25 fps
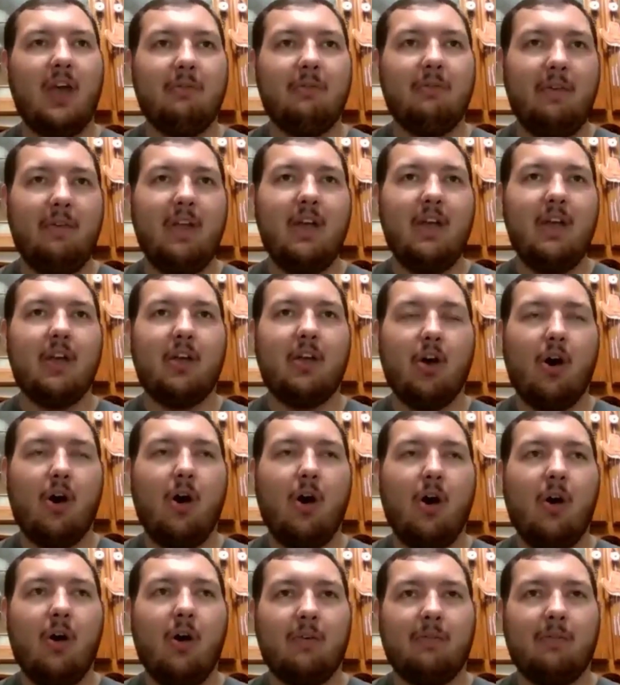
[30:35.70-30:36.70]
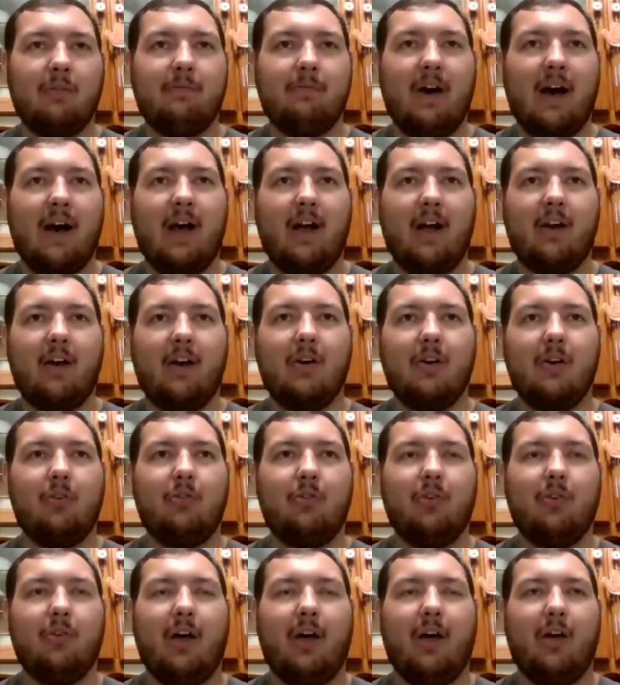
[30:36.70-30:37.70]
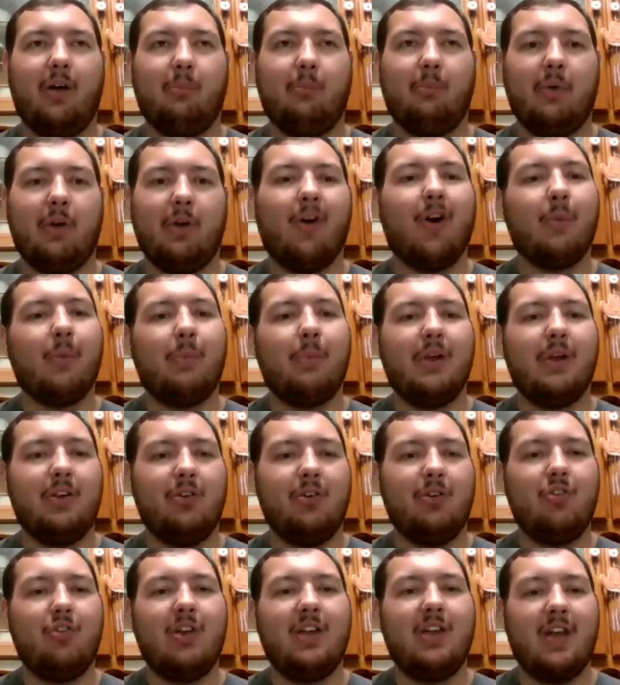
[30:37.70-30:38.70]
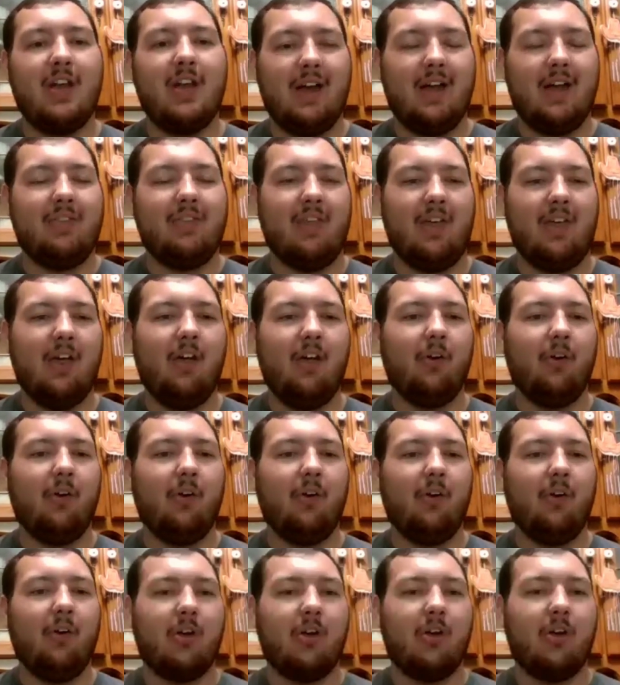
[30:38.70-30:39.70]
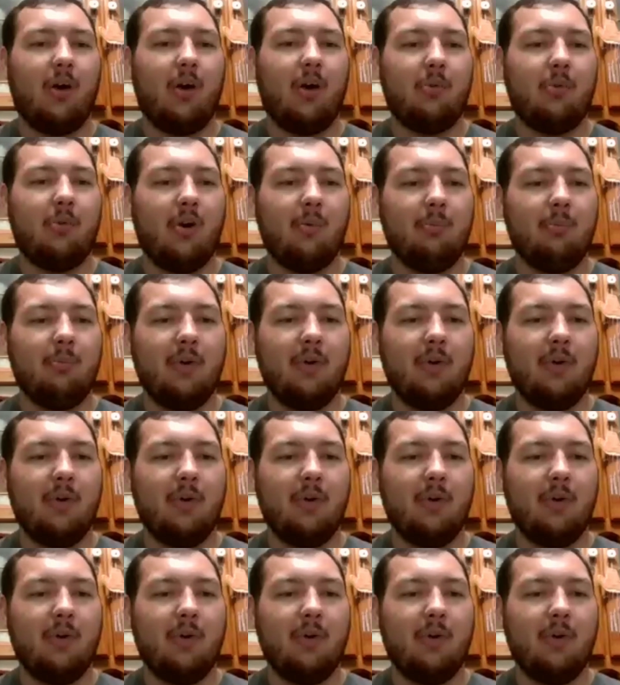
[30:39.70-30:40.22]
and a Viet Cong fires an RPG at the helicopter,